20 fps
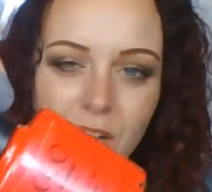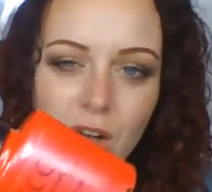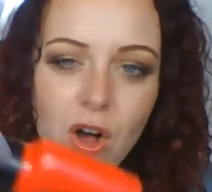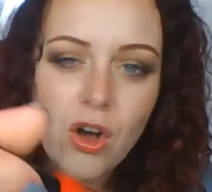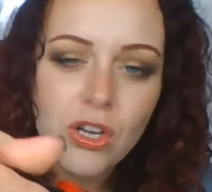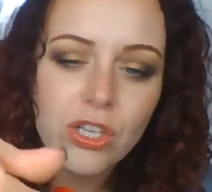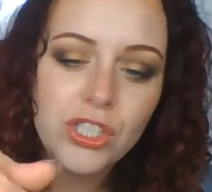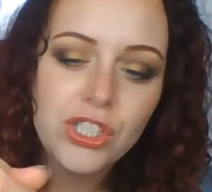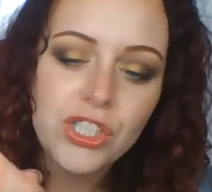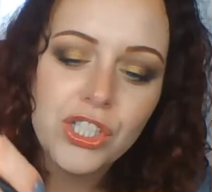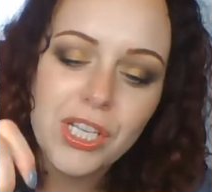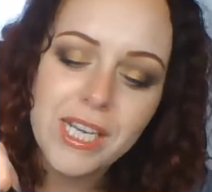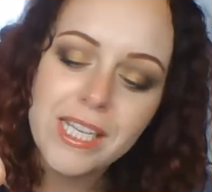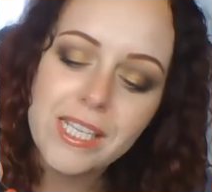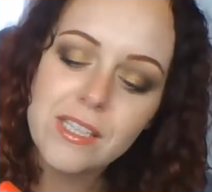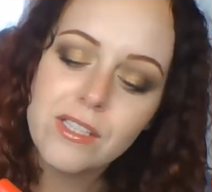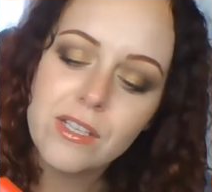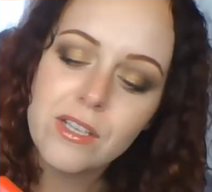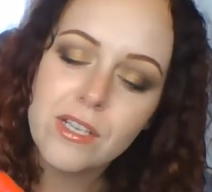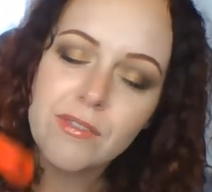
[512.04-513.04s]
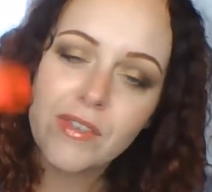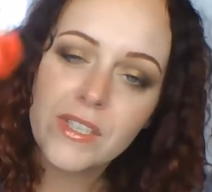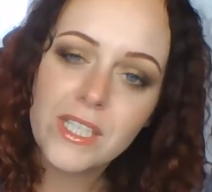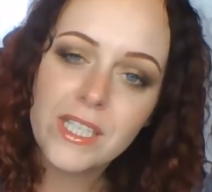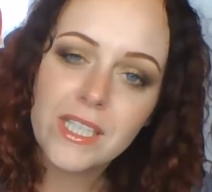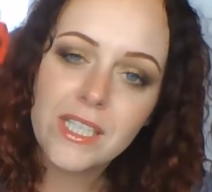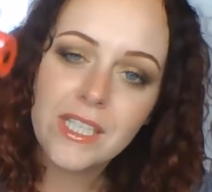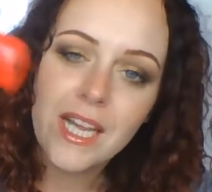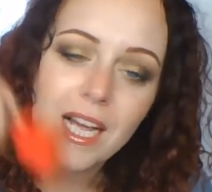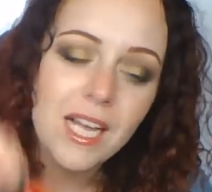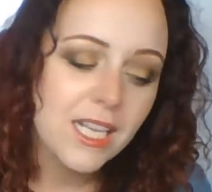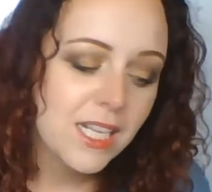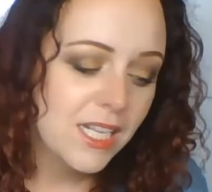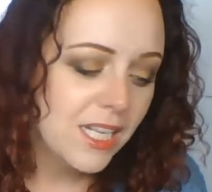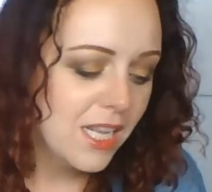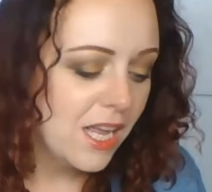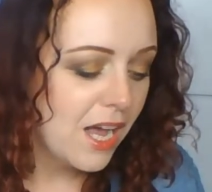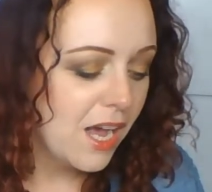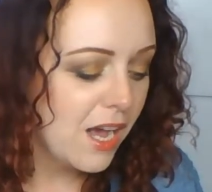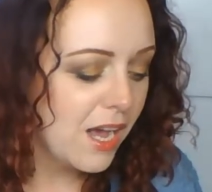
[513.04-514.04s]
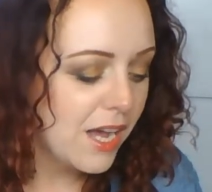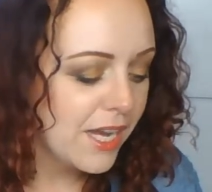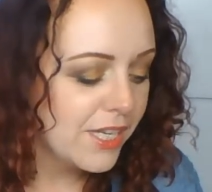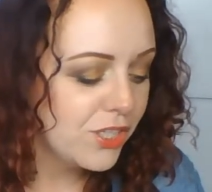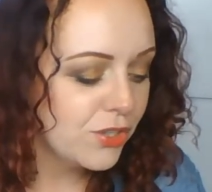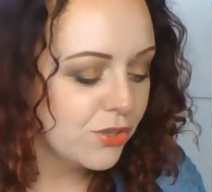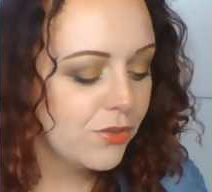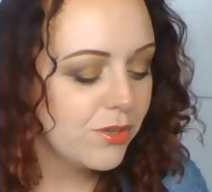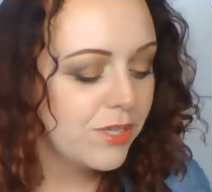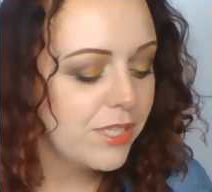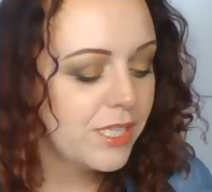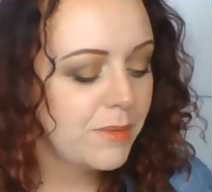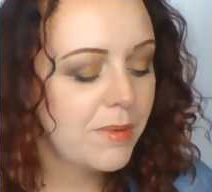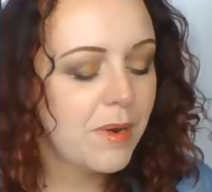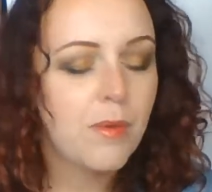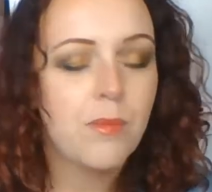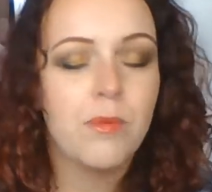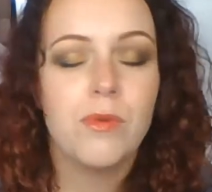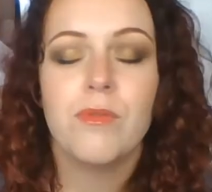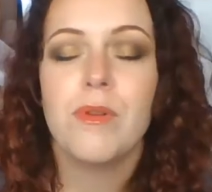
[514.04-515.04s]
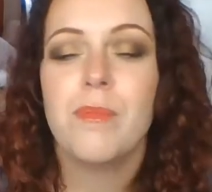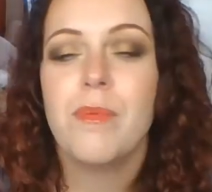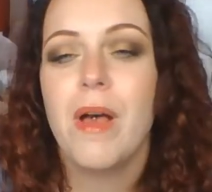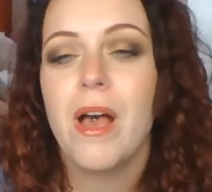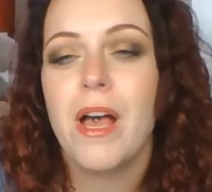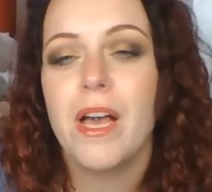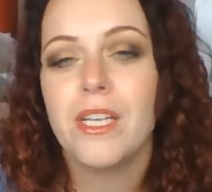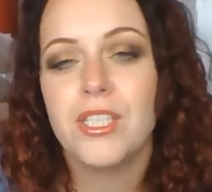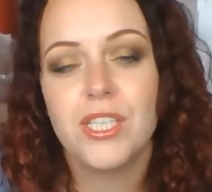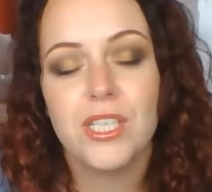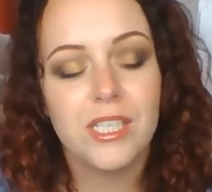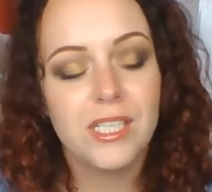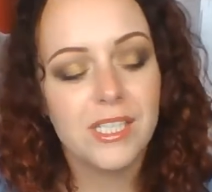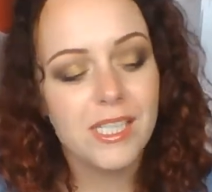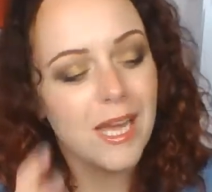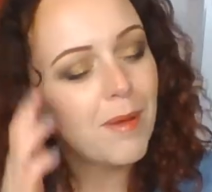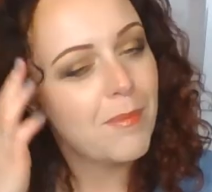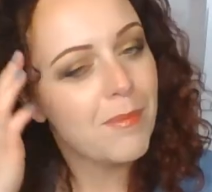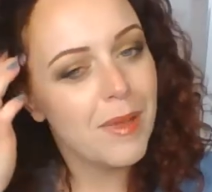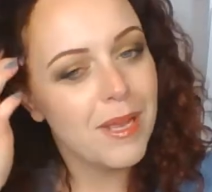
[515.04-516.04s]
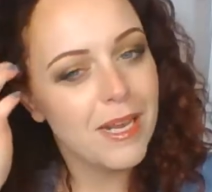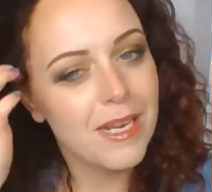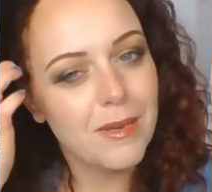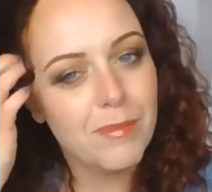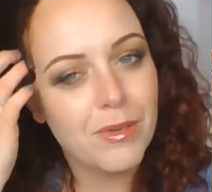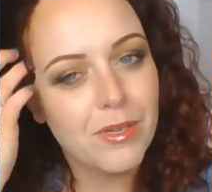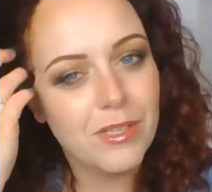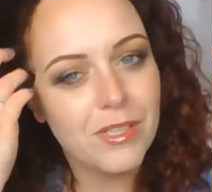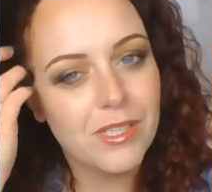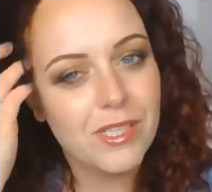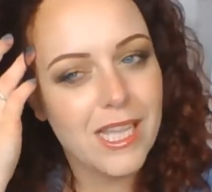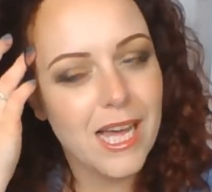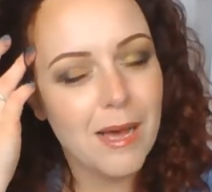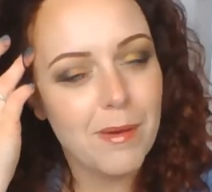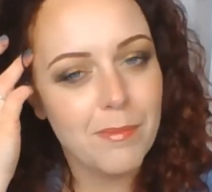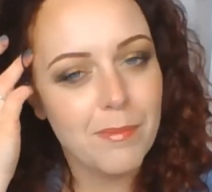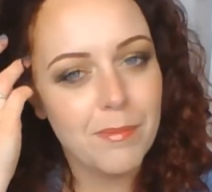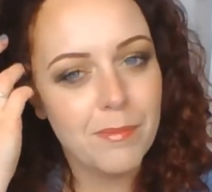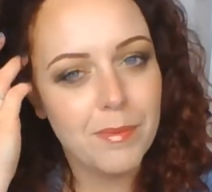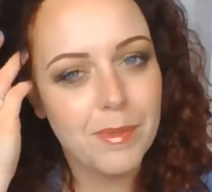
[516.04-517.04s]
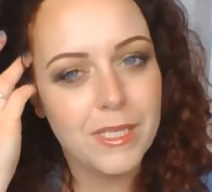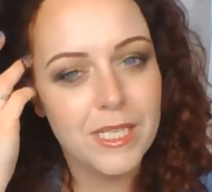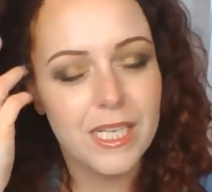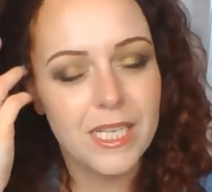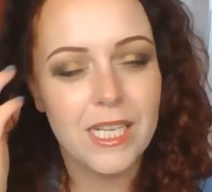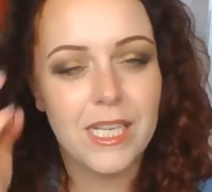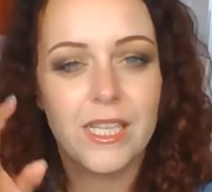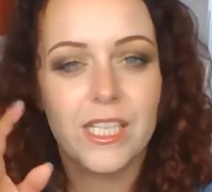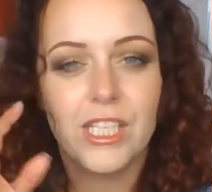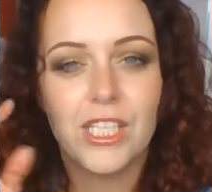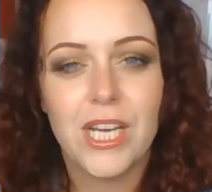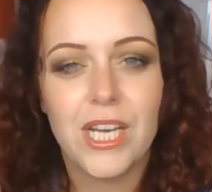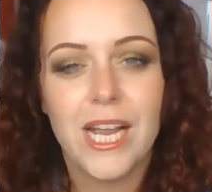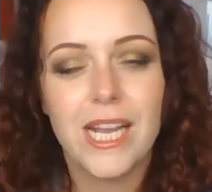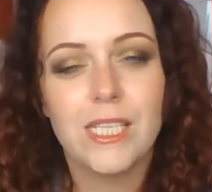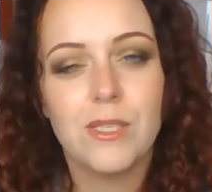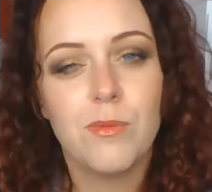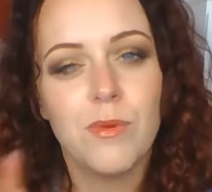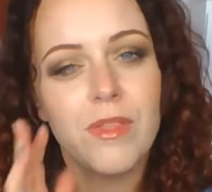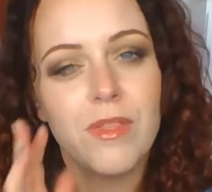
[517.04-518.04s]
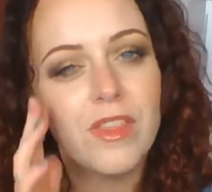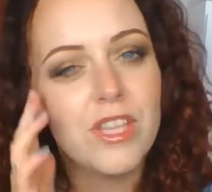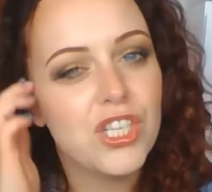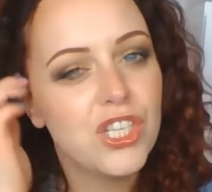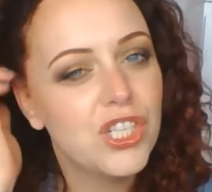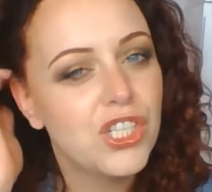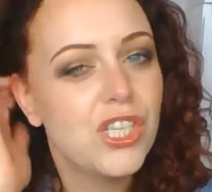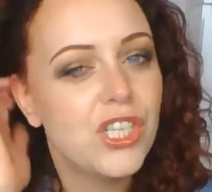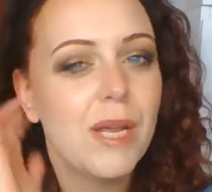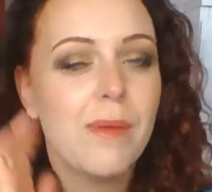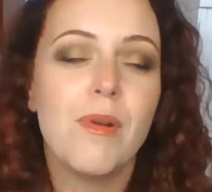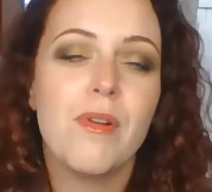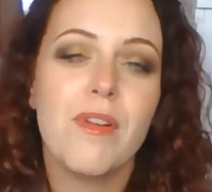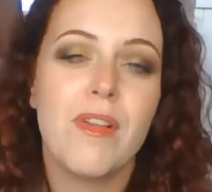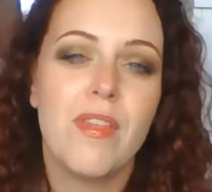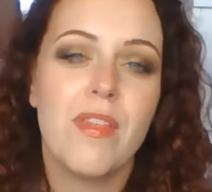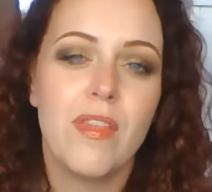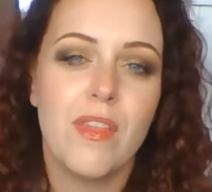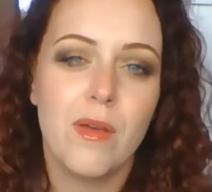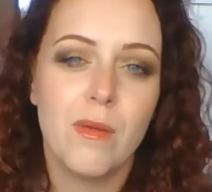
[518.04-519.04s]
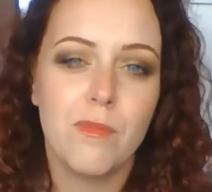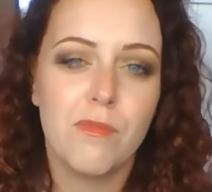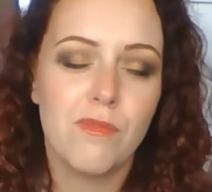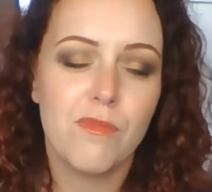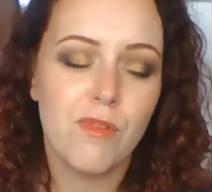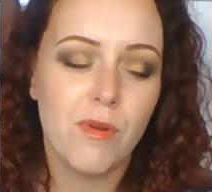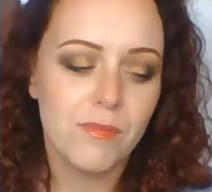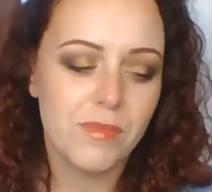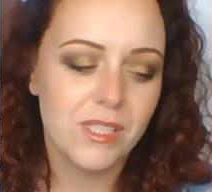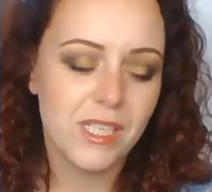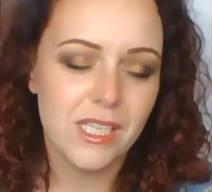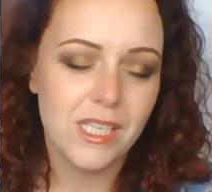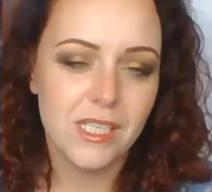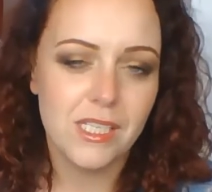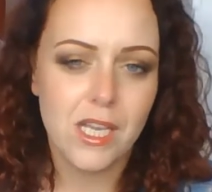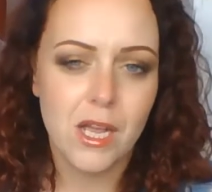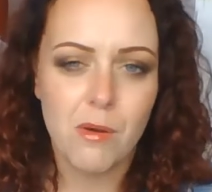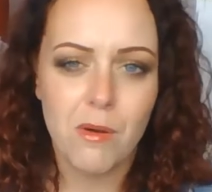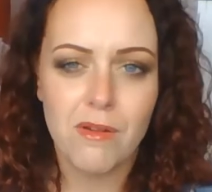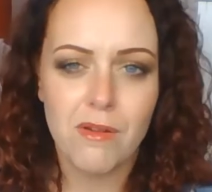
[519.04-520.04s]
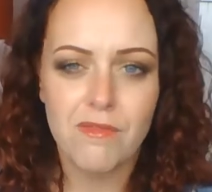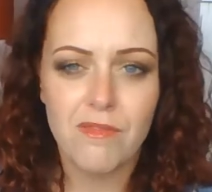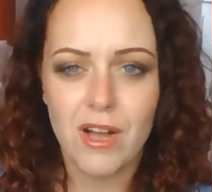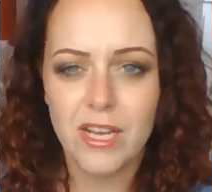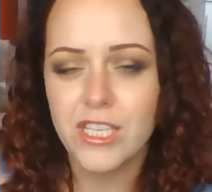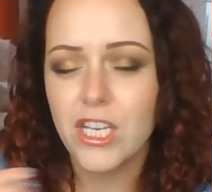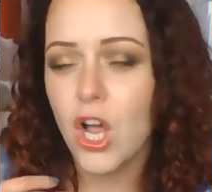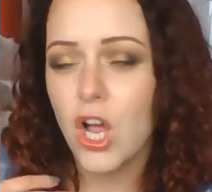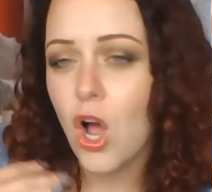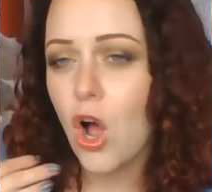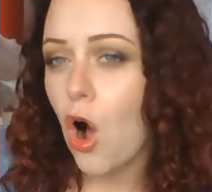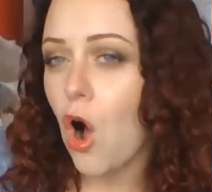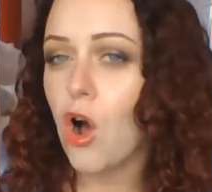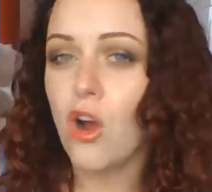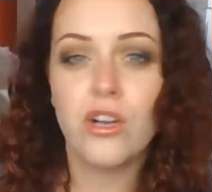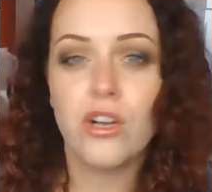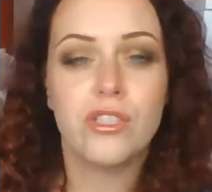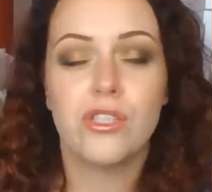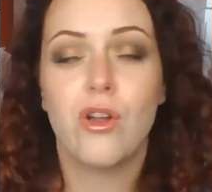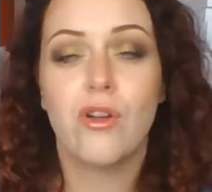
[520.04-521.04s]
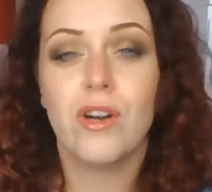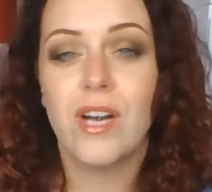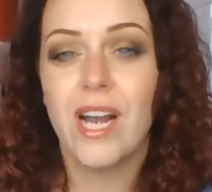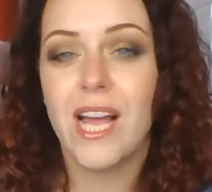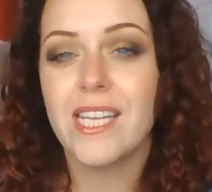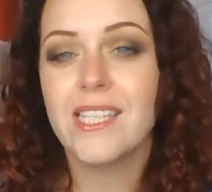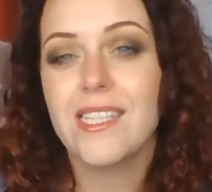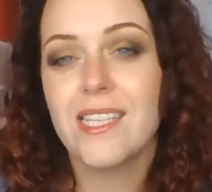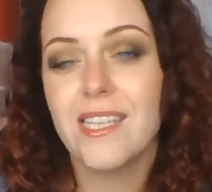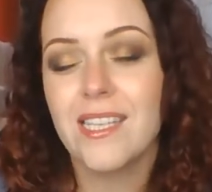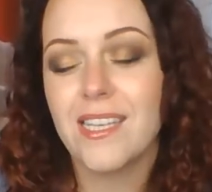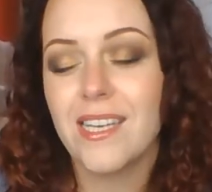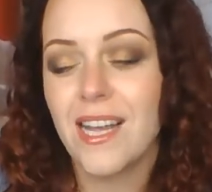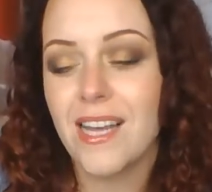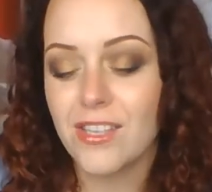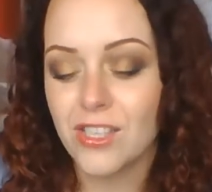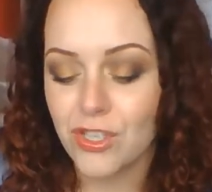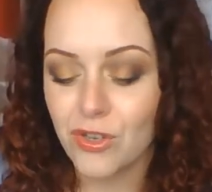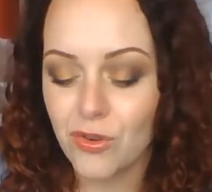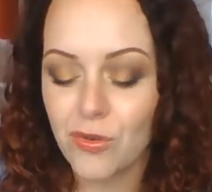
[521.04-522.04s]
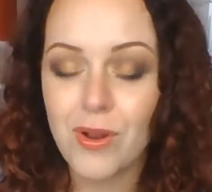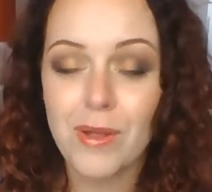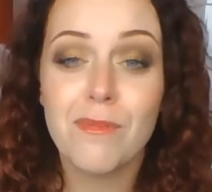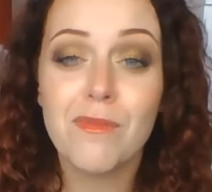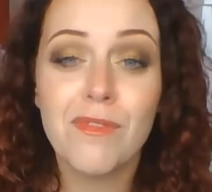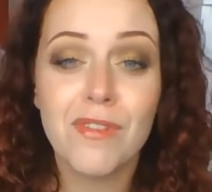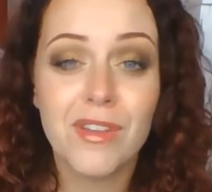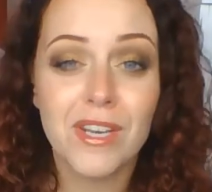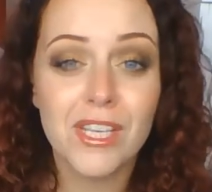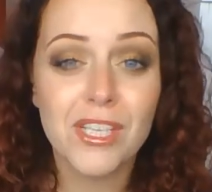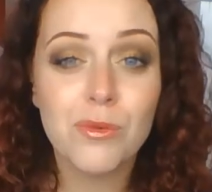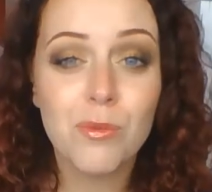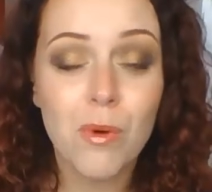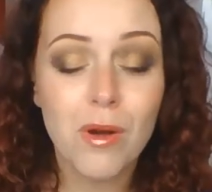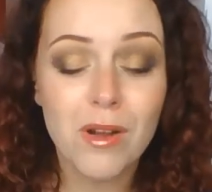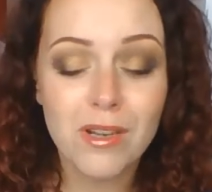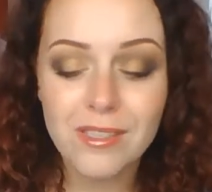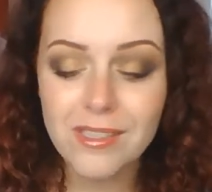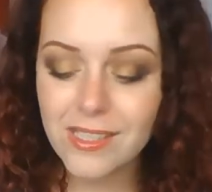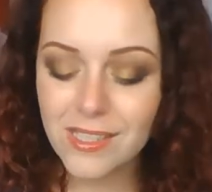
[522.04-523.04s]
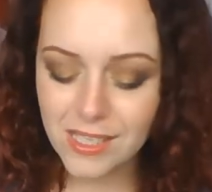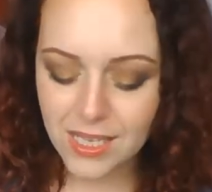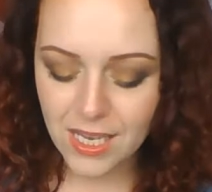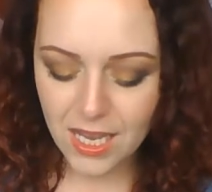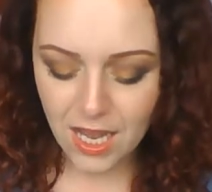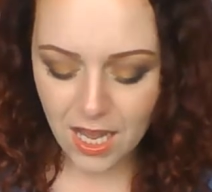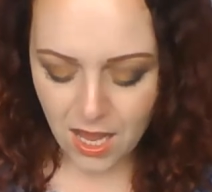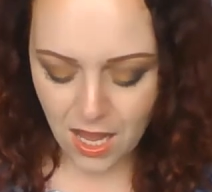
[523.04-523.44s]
a hot chili sort of a colour. I enjoyed it, but I wouldn't repurchase that, mainly because that the shades with the shimmer in them from CCO I find aren't as long lasting as the cream finish ones.